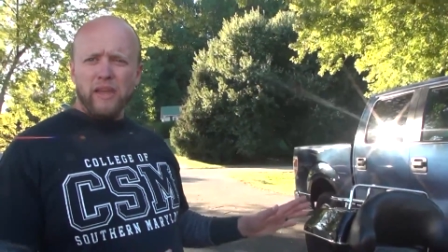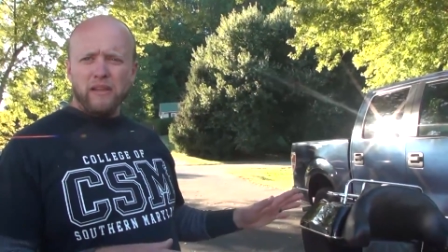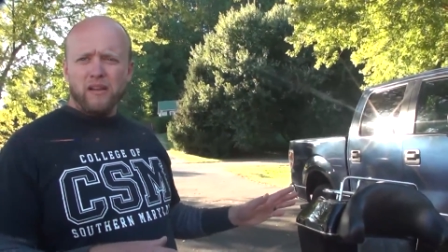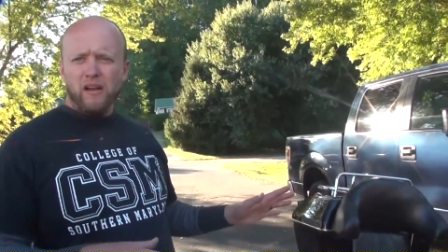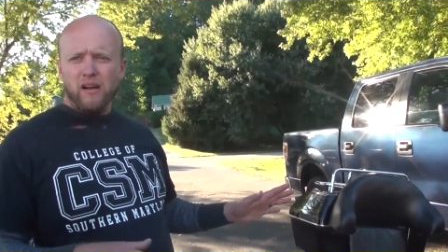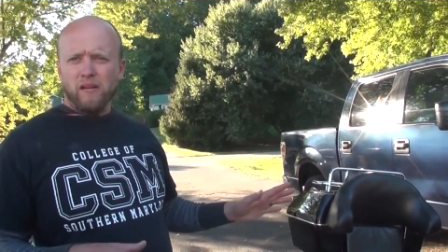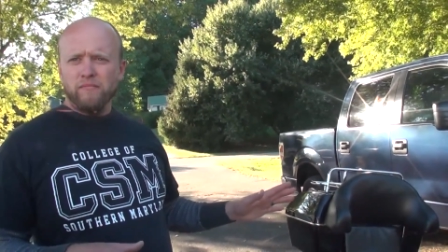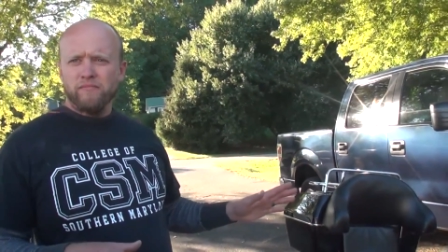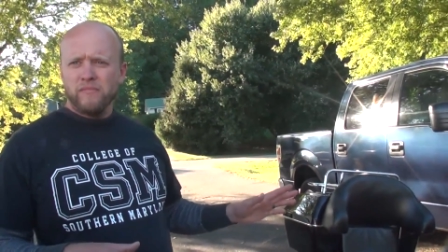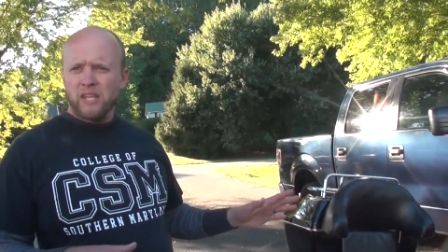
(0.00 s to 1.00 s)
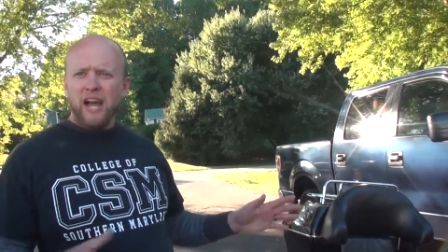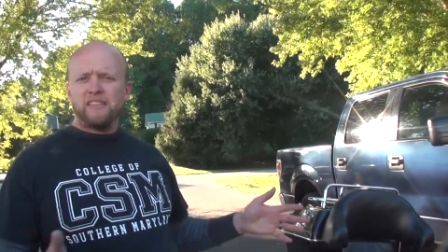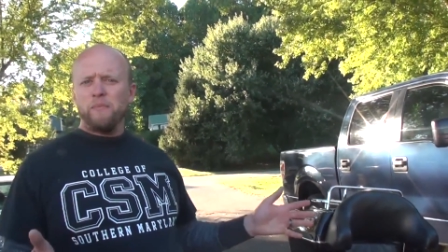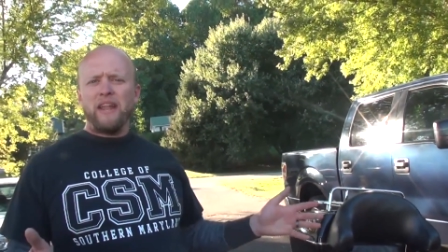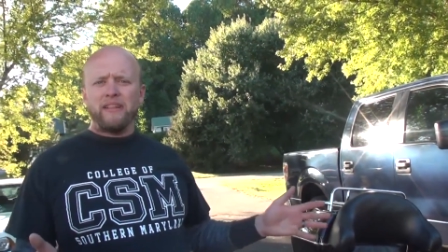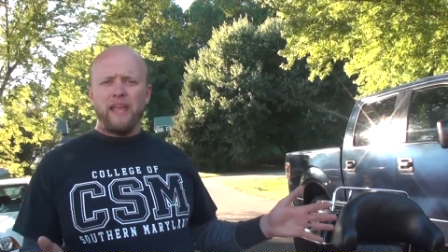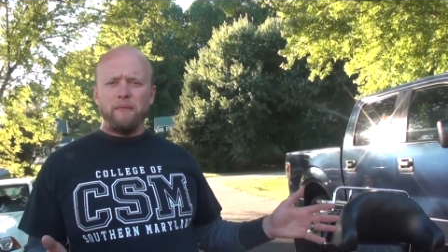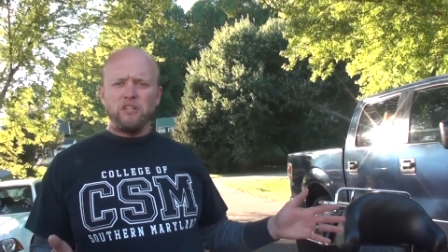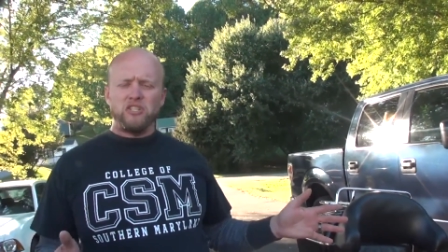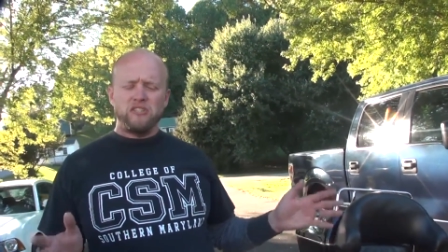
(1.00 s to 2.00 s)
like um, cosmetic. cosmetic
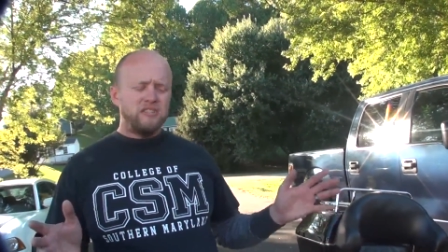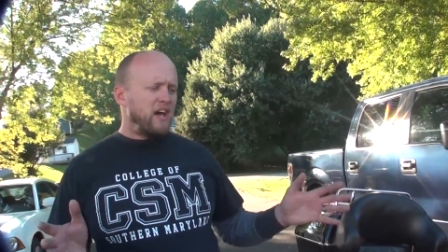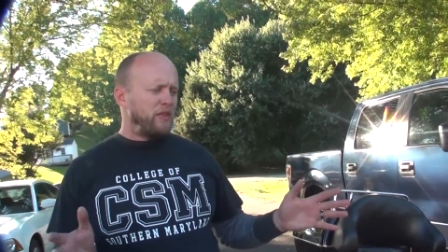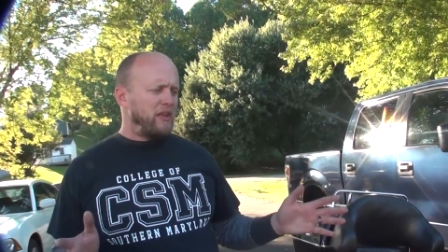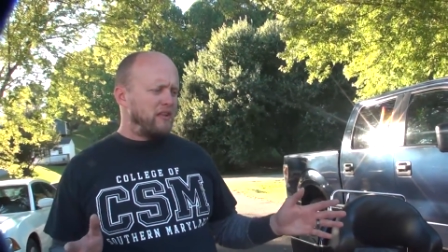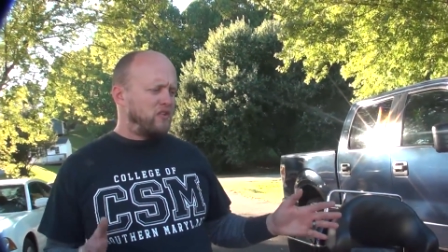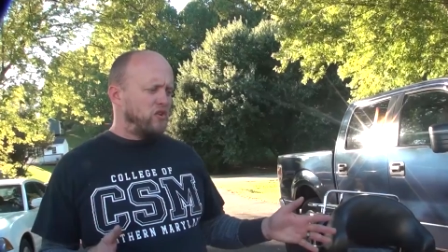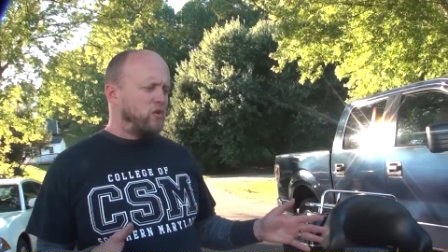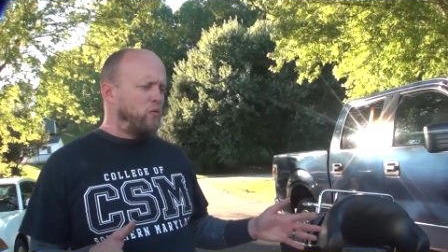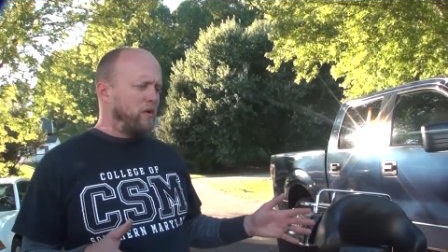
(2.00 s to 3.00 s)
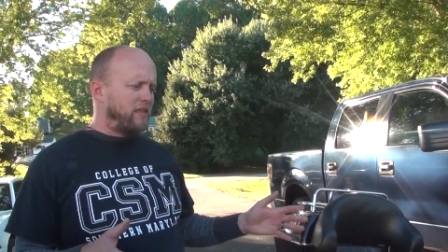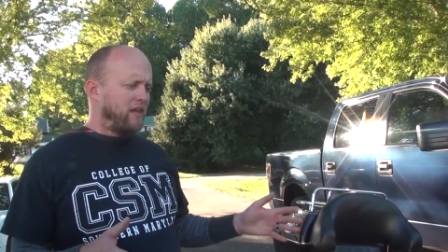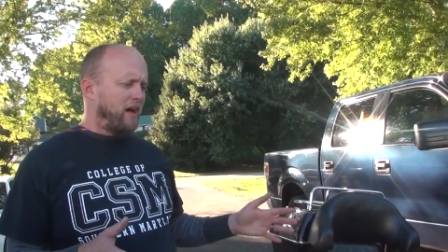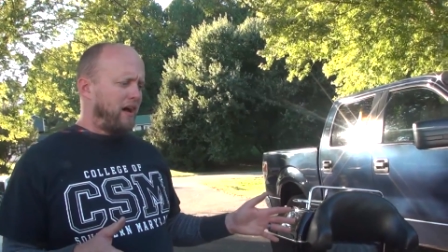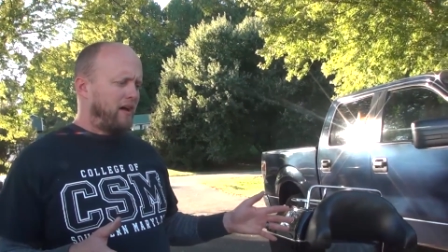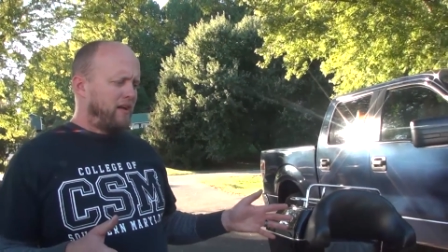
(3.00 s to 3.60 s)
damage. It's nothing to do with uh,